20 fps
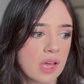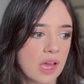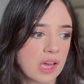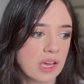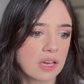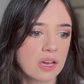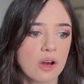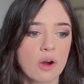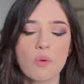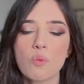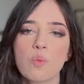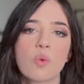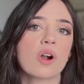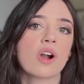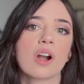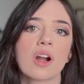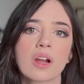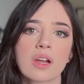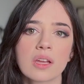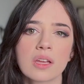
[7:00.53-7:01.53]
and go
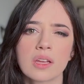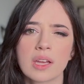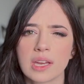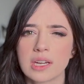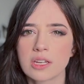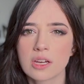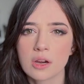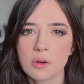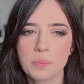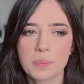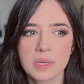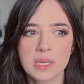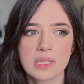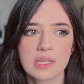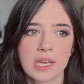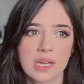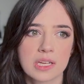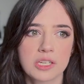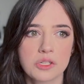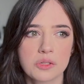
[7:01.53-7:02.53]
work and go be
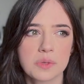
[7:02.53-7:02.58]
like